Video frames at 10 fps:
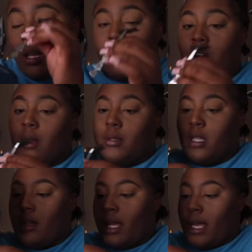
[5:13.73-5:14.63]
No, I'm
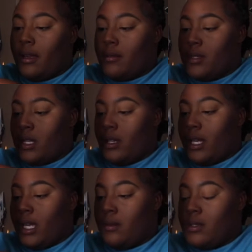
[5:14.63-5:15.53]
so late. I'm so
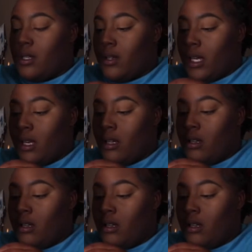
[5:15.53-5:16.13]
late. I'm so late.